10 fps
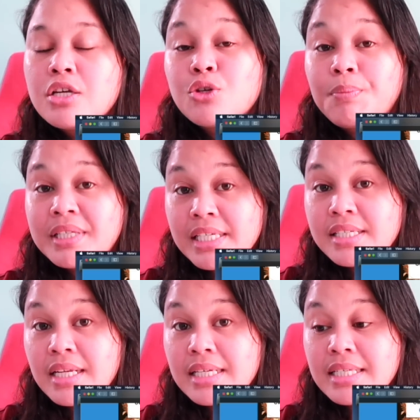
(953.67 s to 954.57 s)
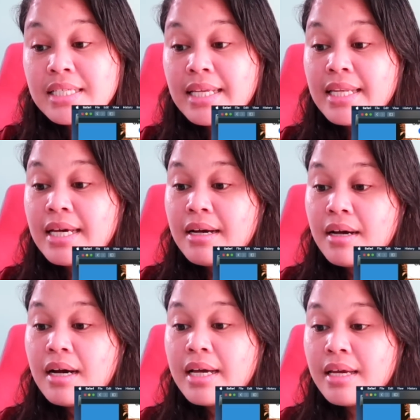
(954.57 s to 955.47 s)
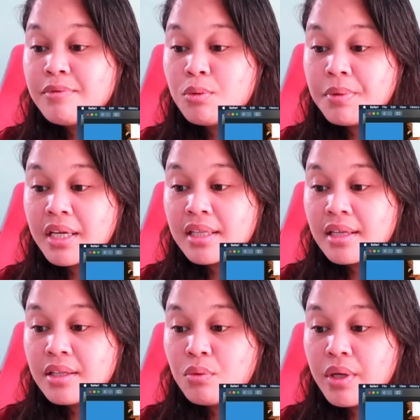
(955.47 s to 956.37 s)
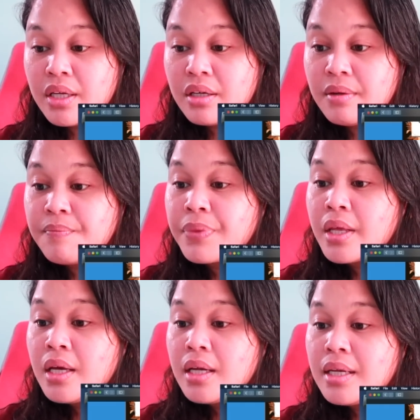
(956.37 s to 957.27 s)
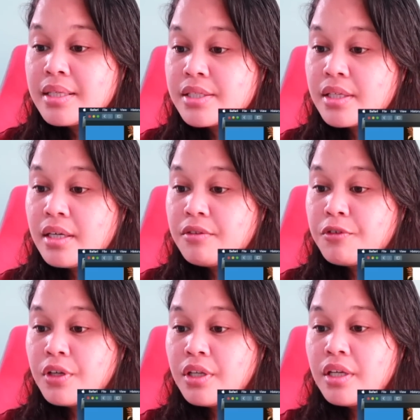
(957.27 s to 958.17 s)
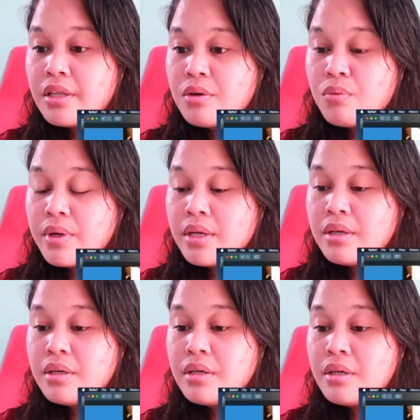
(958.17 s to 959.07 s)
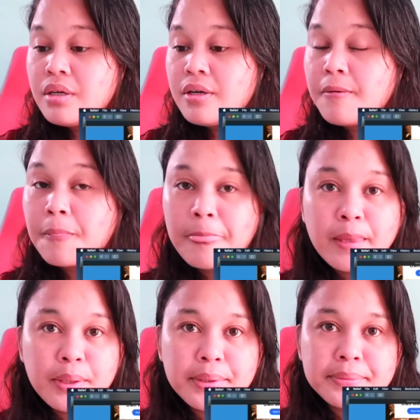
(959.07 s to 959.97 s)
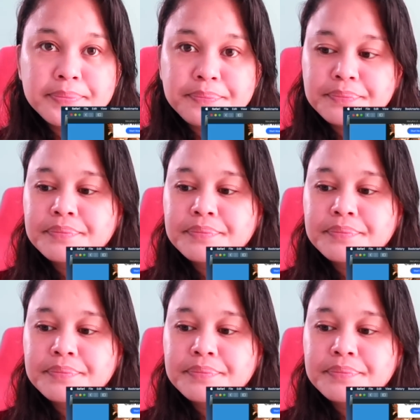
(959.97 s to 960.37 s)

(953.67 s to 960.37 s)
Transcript: So, pasensya na sis Lina. I have to pick another winner. Let's start for another winner. Yun.